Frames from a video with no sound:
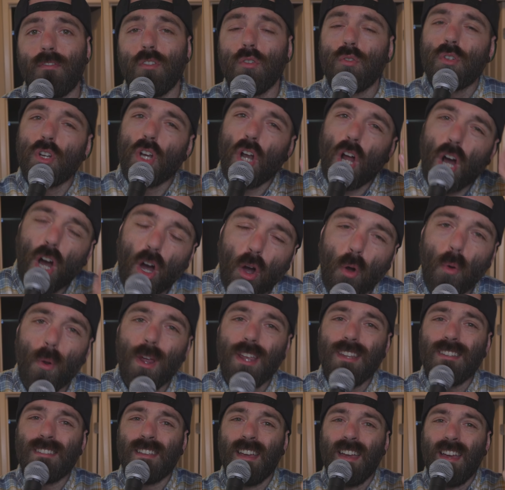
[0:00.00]
You should
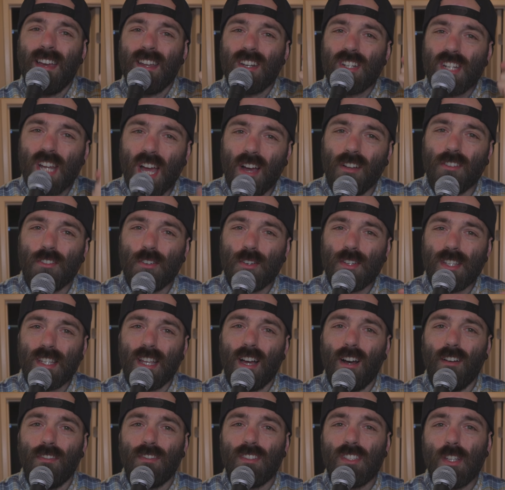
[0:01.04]
always challenge
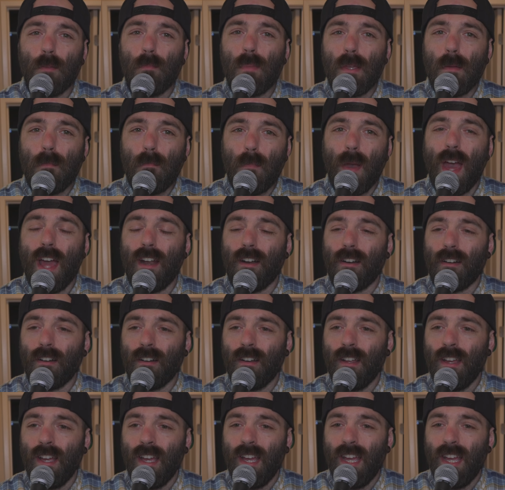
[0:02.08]
yourself to be better.